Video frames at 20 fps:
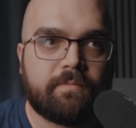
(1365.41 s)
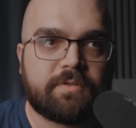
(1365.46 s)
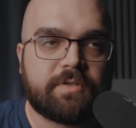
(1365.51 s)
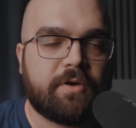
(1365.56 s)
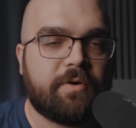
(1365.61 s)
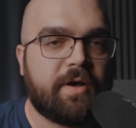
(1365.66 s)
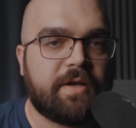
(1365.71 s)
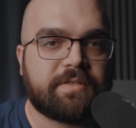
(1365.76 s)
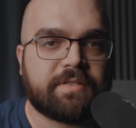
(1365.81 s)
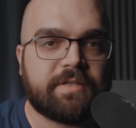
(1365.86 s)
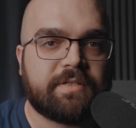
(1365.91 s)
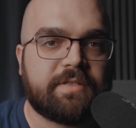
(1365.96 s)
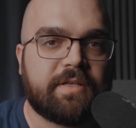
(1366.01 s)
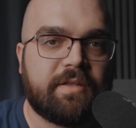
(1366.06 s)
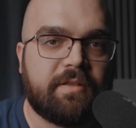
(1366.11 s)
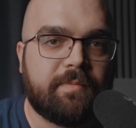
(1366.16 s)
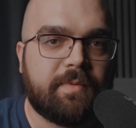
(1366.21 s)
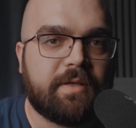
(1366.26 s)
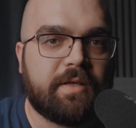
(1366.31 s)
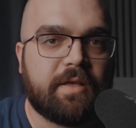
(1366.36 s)
So as I said
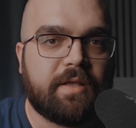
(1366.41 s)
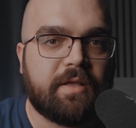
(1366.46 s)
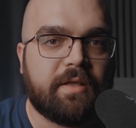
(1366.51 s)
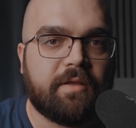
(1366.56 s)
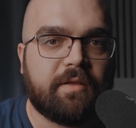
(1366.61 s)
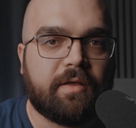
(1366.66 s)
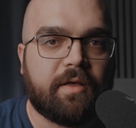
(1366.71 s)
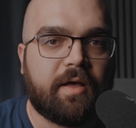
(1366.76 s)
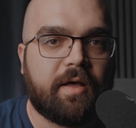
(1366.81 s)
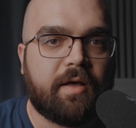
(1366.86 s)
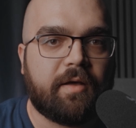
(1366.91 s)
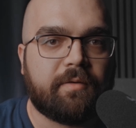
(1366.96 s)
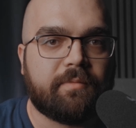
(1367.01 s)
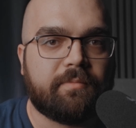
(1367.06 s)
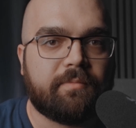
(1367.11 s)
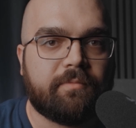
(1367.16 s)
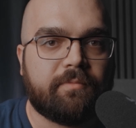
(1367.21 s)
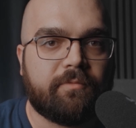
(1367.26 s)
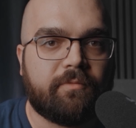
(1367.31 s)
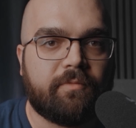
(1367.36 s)
in the beginning, I'm
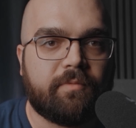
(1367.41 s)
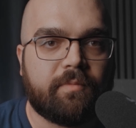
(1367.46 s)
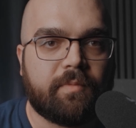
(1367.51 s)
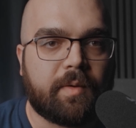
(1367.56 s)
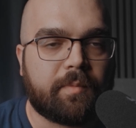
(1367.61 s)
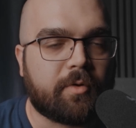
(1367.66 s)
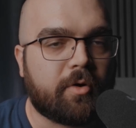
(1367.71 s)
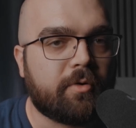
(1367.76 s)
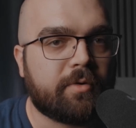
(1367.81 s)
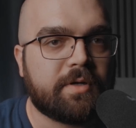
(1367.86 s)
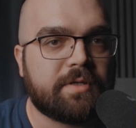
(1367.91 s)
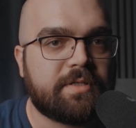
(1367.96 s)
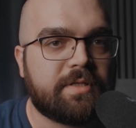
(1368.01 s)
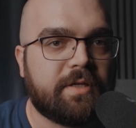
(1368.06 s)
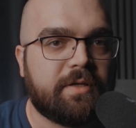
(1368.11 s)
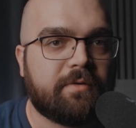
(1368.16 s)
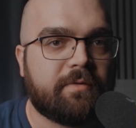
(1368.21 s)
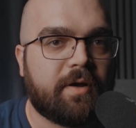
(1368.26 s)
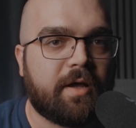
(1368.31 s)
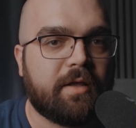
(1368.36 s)

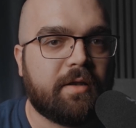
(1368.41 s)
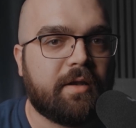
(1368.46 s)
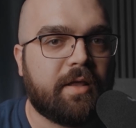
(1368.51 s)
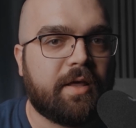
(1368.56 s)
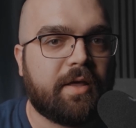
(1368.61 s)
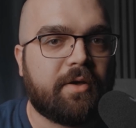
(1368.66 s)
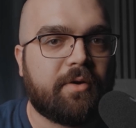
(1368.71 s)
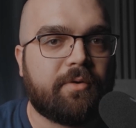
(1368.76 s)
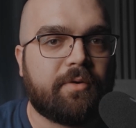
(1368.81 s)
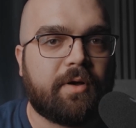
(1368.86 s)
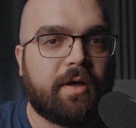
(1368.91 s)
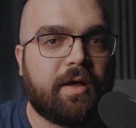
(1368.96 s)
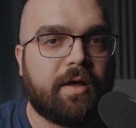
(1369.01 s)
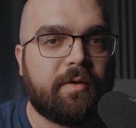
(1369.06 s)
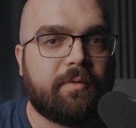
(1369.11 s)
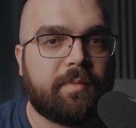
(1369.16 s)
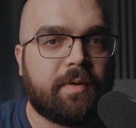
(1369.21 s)
quarantined right now.